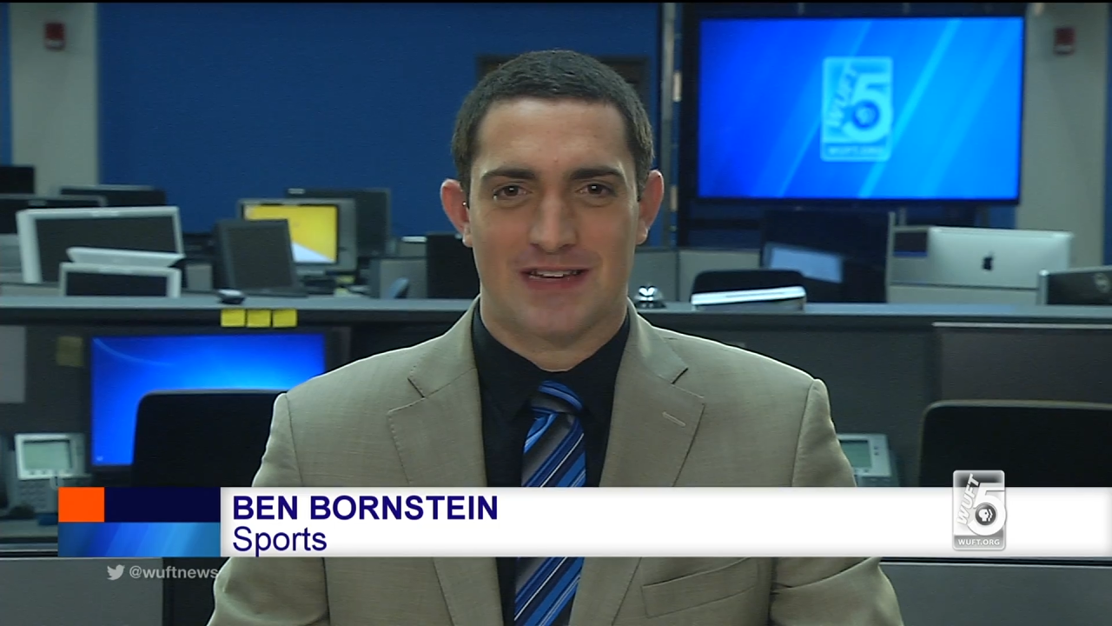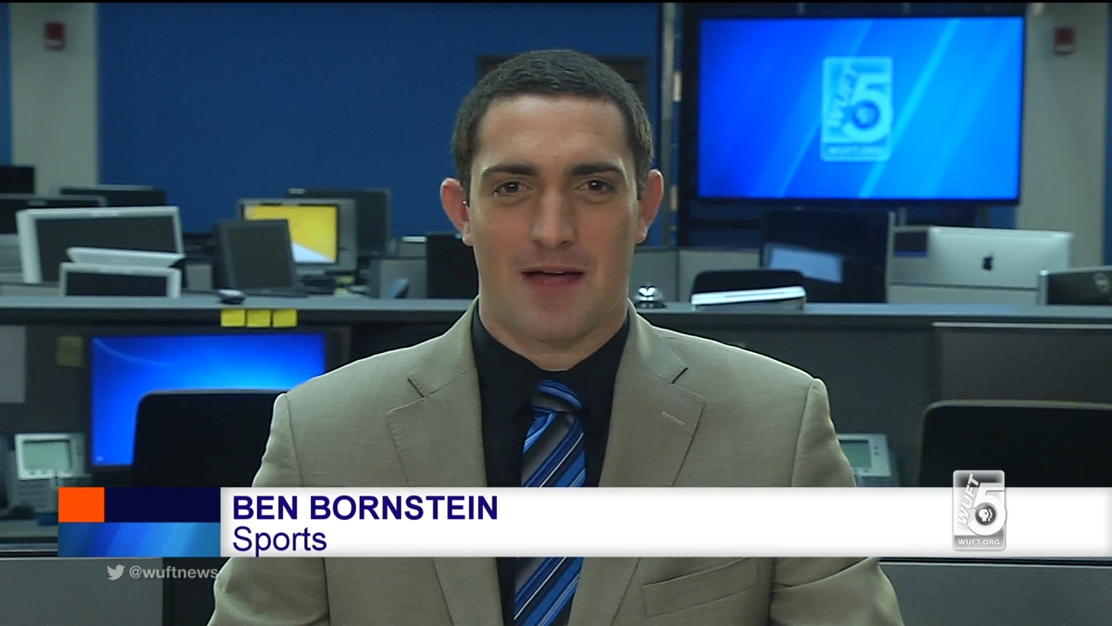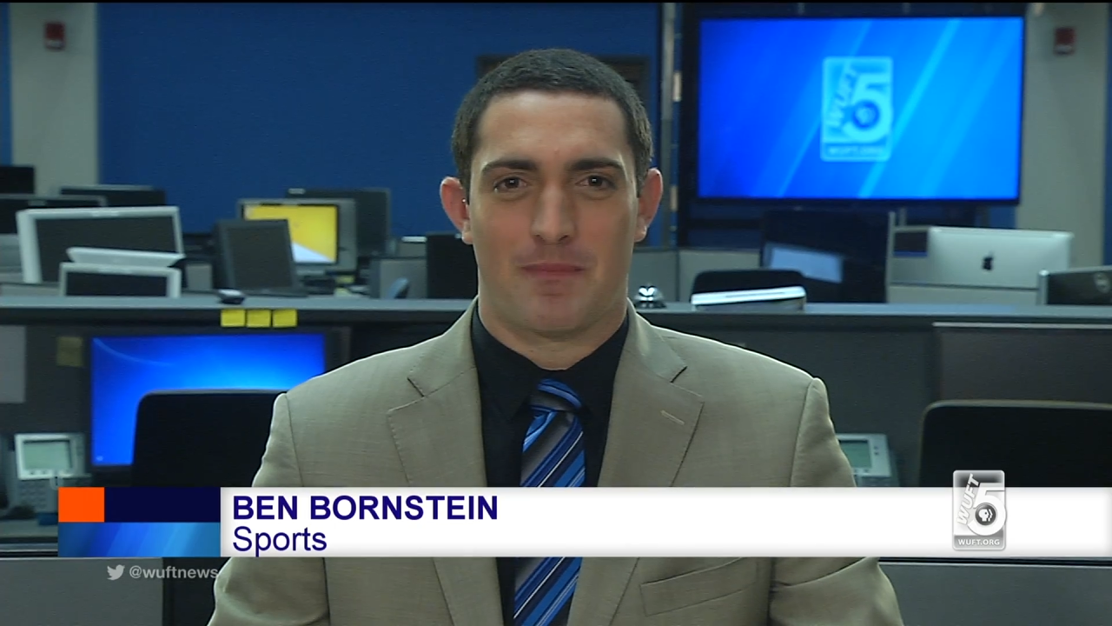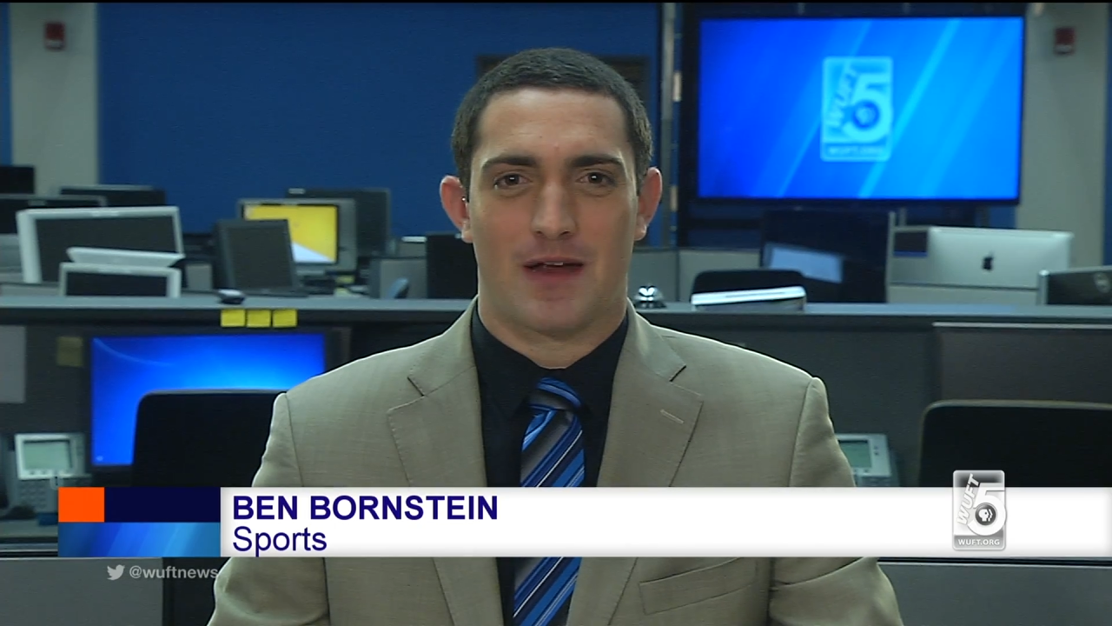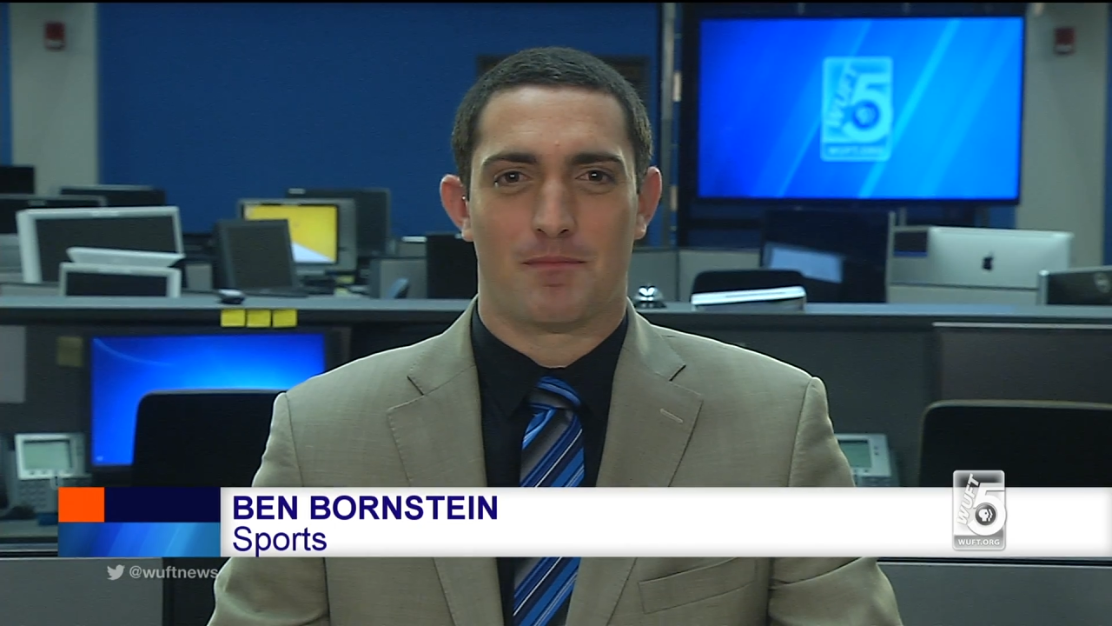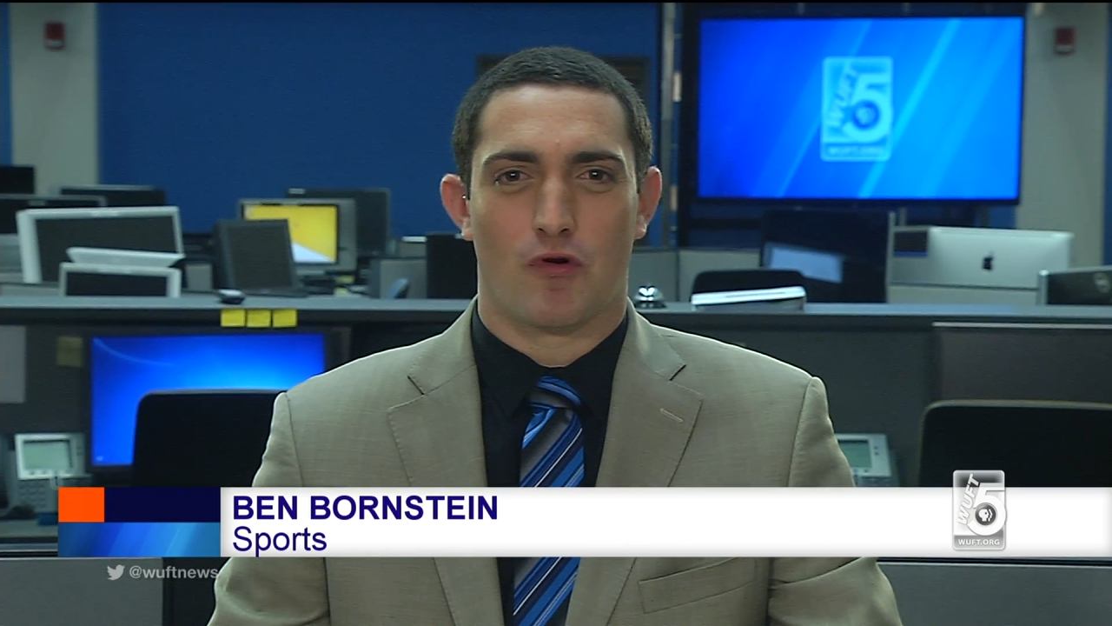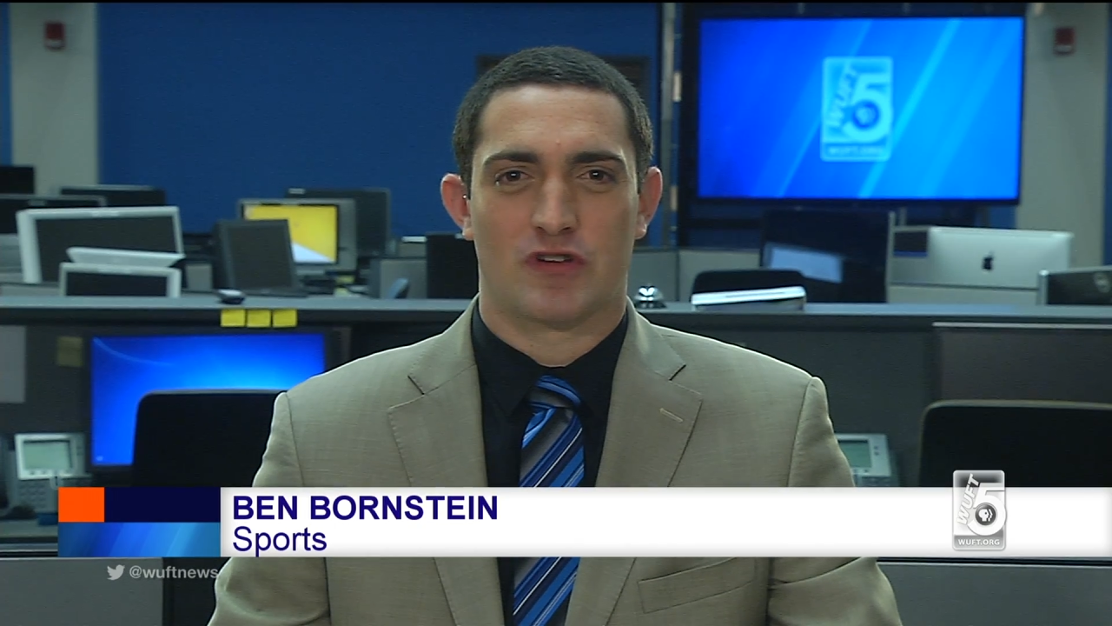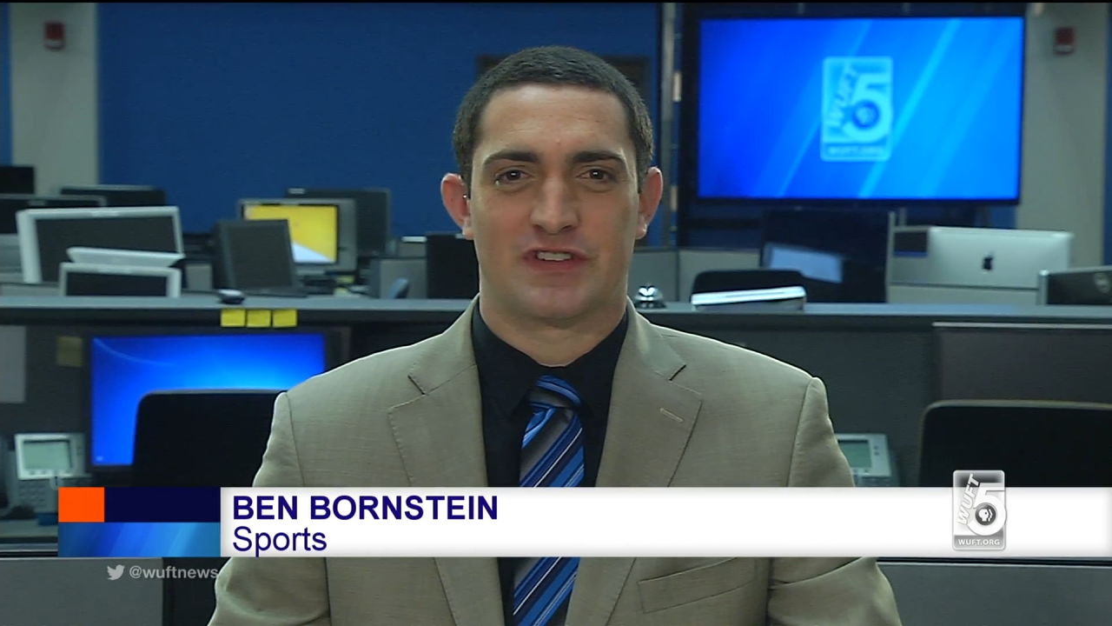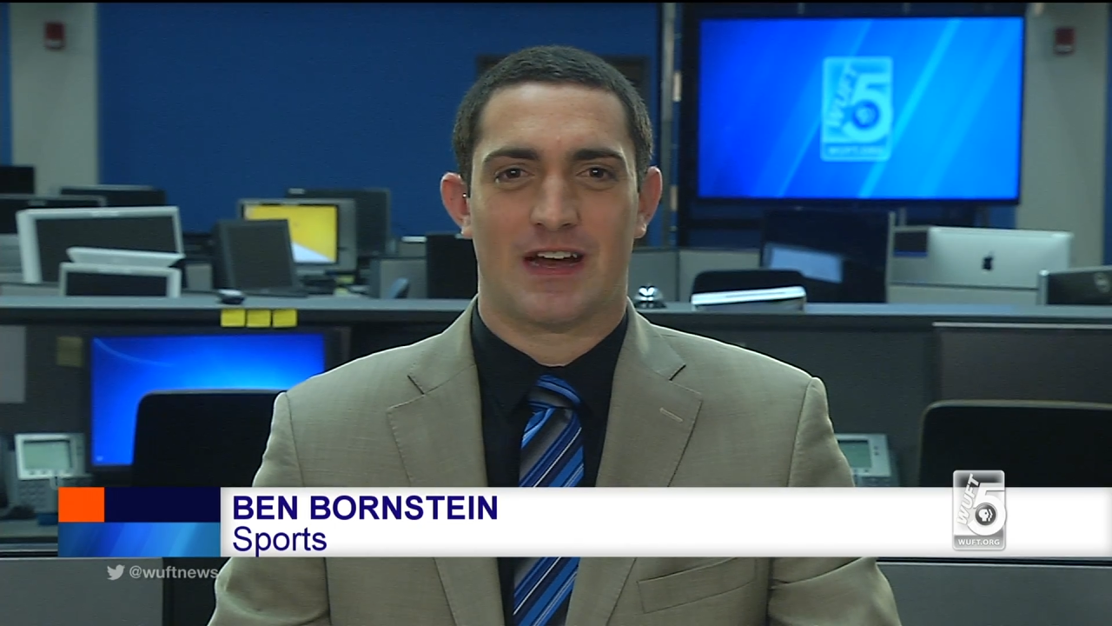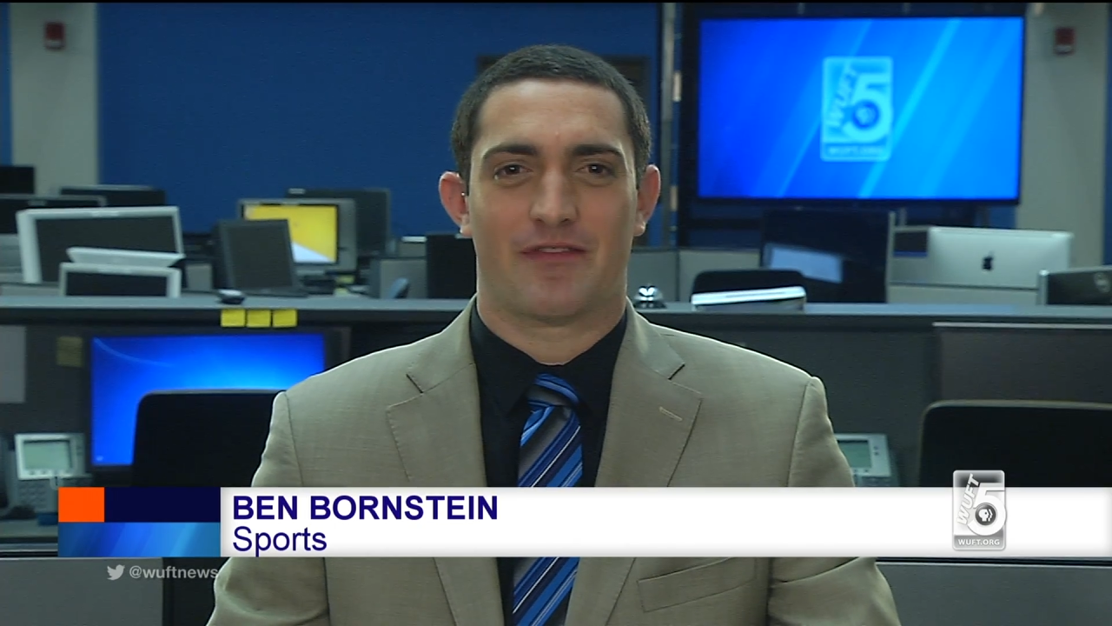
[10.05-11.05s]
I'm Ben Bornstein.